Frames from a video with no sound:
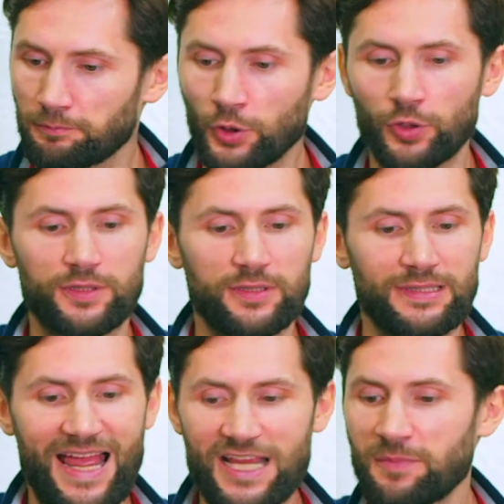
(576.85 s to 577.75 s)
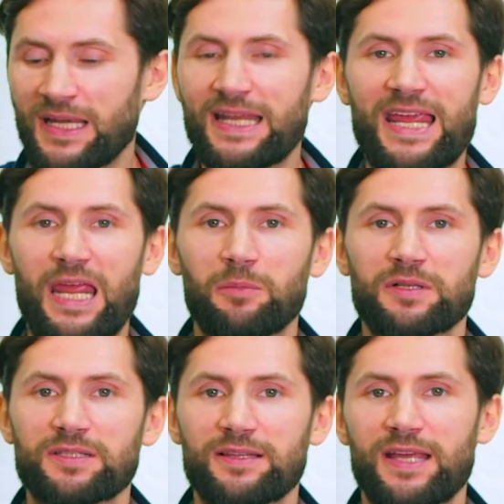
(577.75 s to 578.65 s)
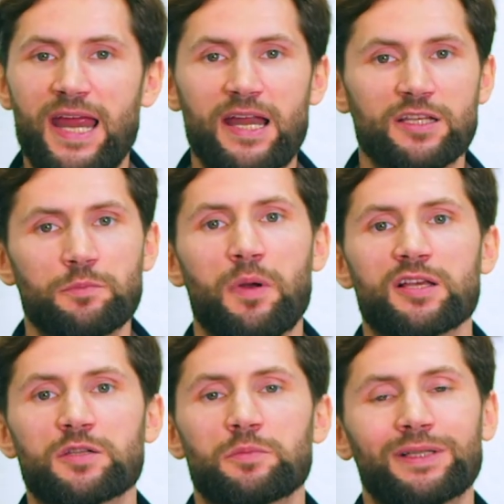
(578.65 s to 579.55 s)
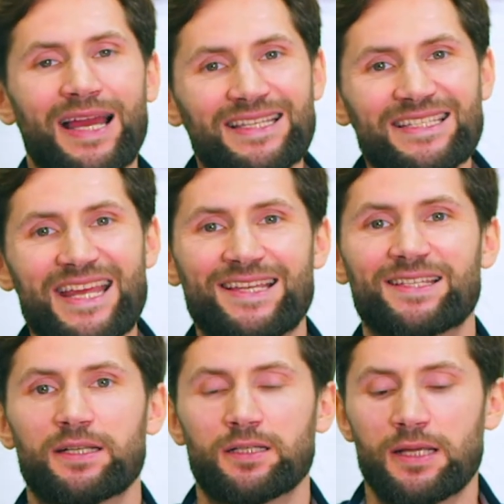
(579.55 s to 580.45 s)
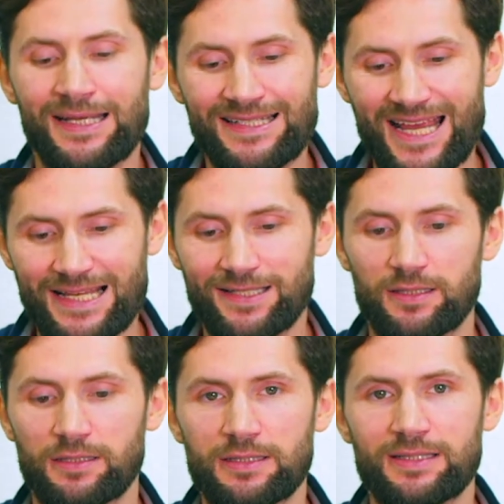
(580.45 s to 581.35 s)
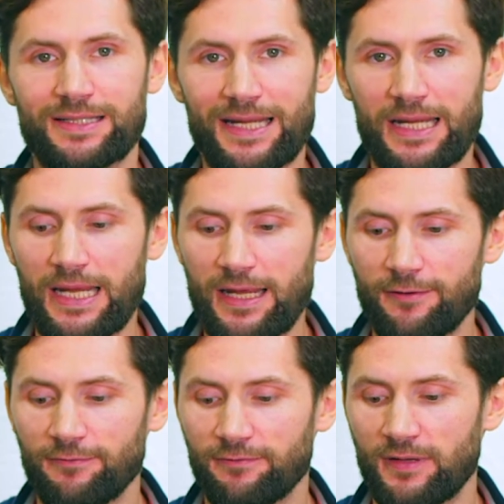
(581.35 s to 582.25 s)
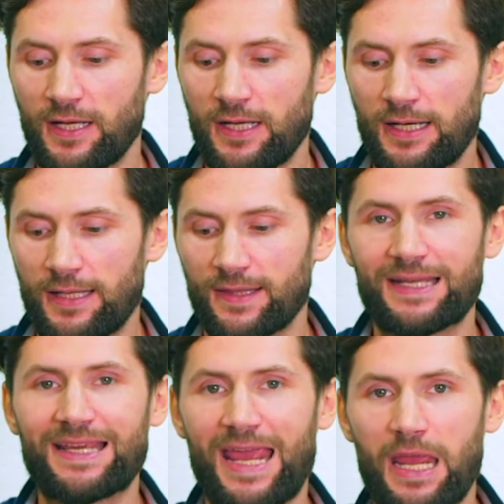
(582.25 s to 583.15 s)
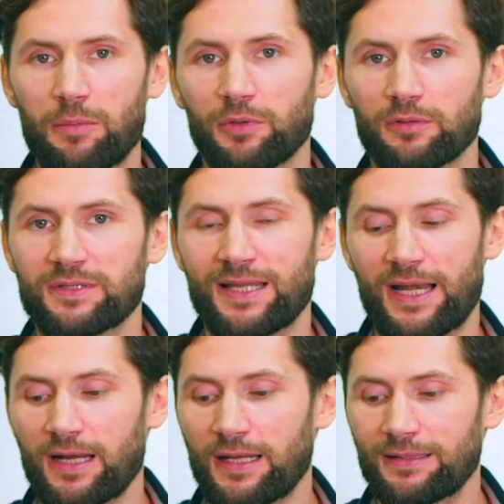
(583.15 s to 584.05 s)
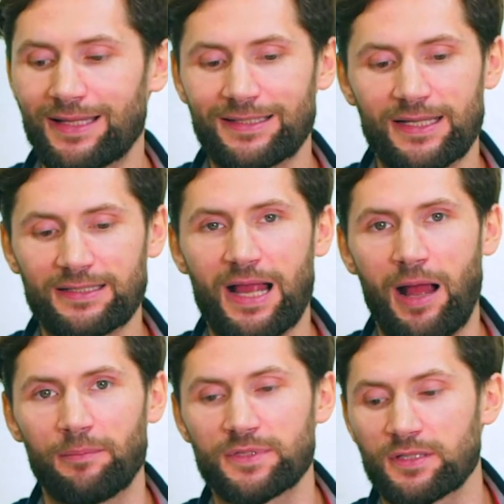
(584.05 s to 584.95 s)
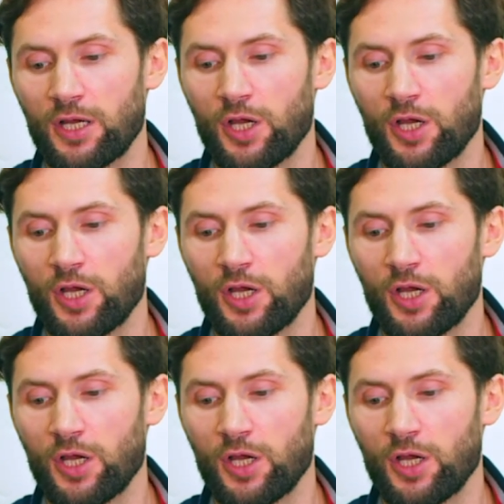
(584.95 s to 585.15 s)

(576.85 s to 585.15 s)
put as many cables in there as possible, and test it to see if the cables that comes